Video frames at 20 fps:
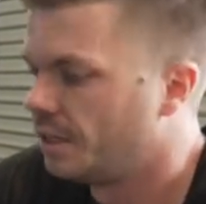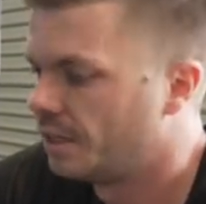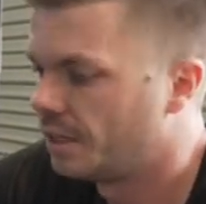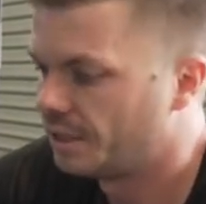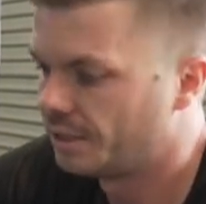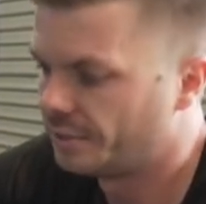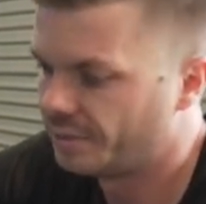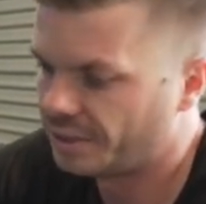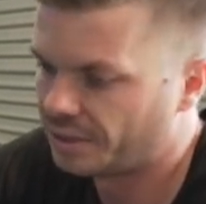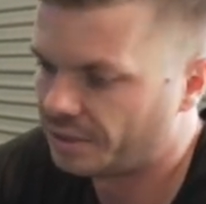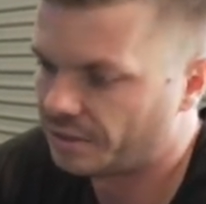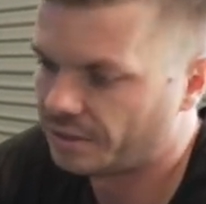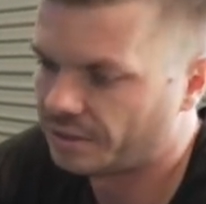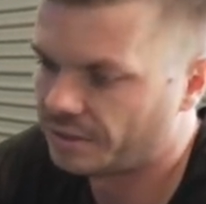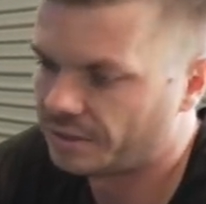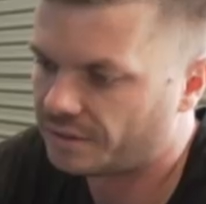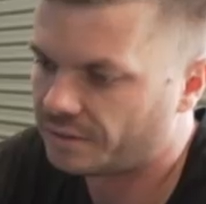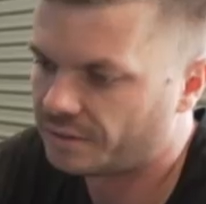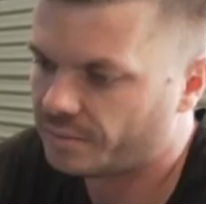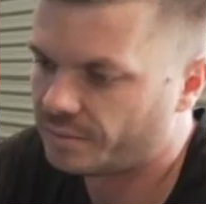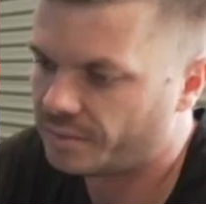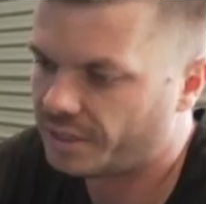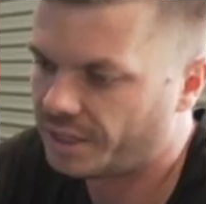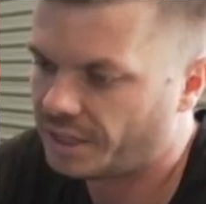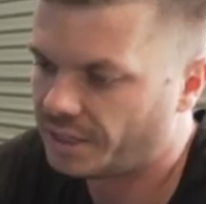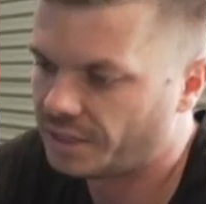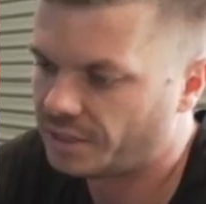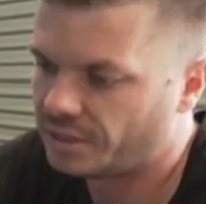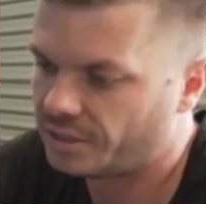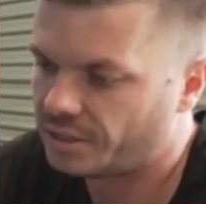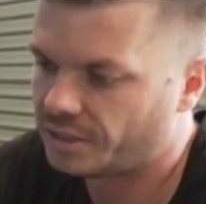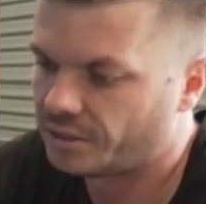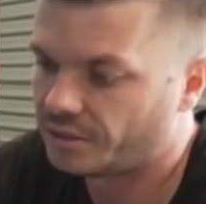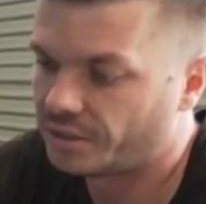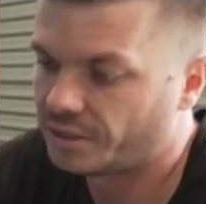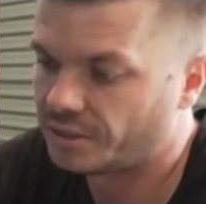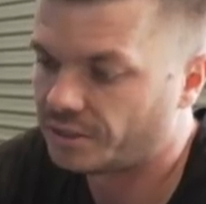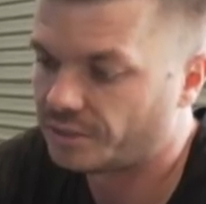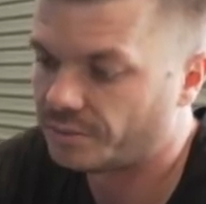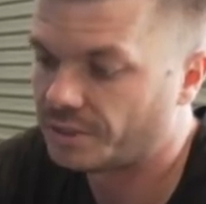And then we can look at some heat
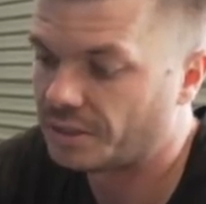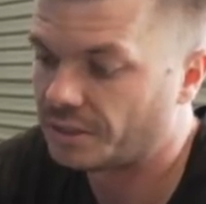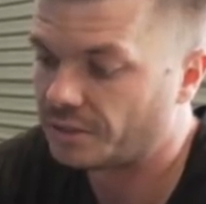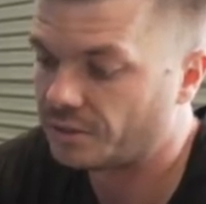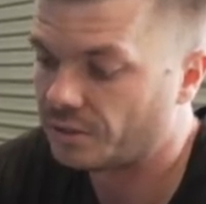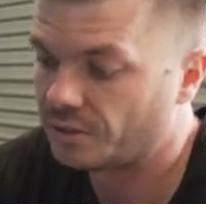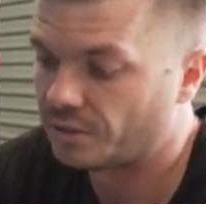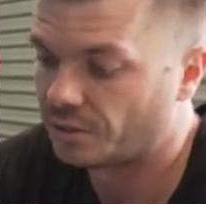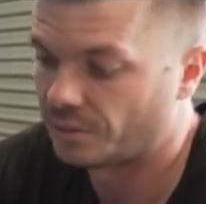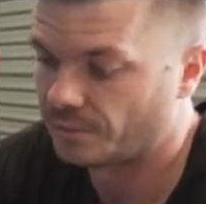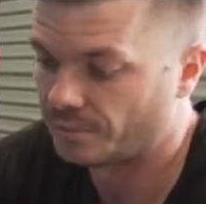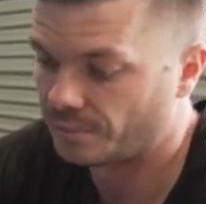shielding as well too.